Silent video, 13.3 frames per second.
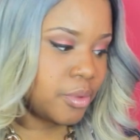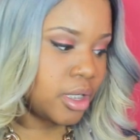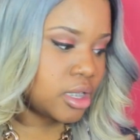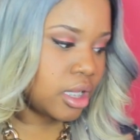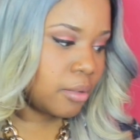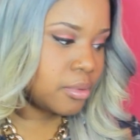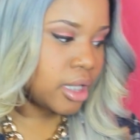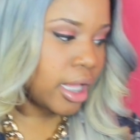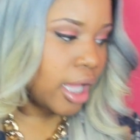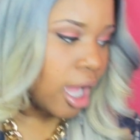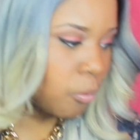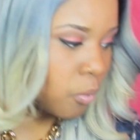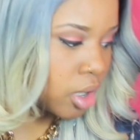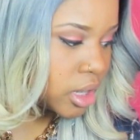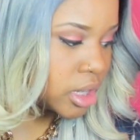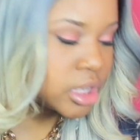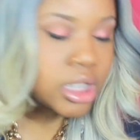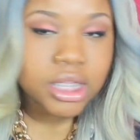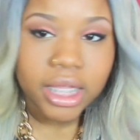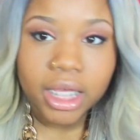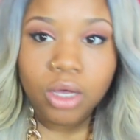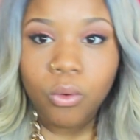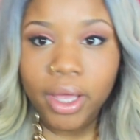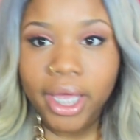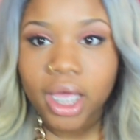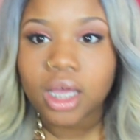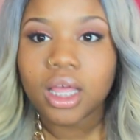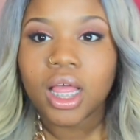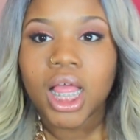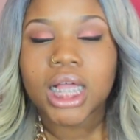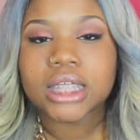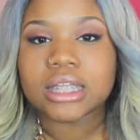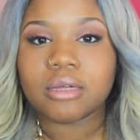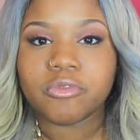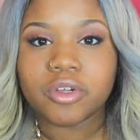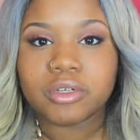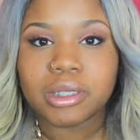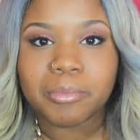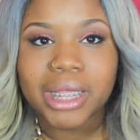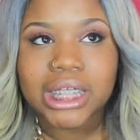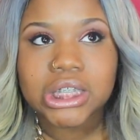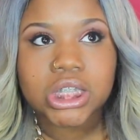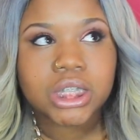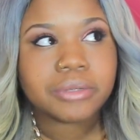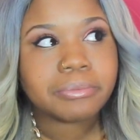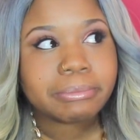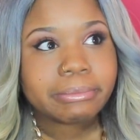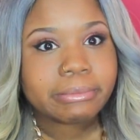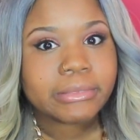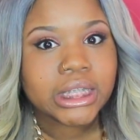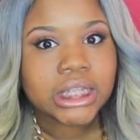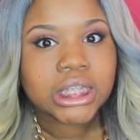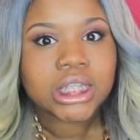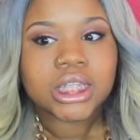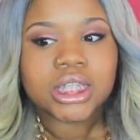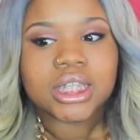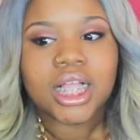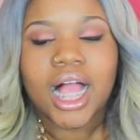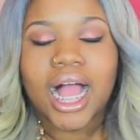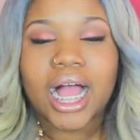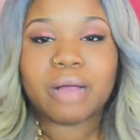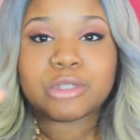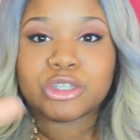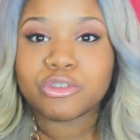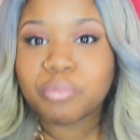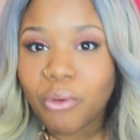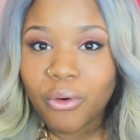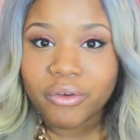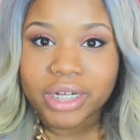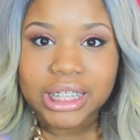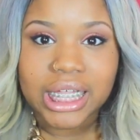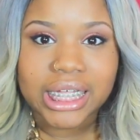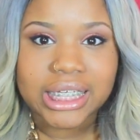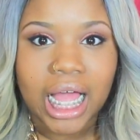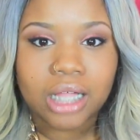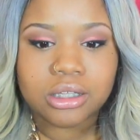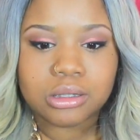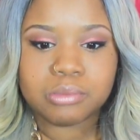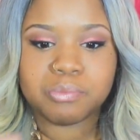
because I was like, I want it to take quick because I'm very impatient, I was just pouring, like not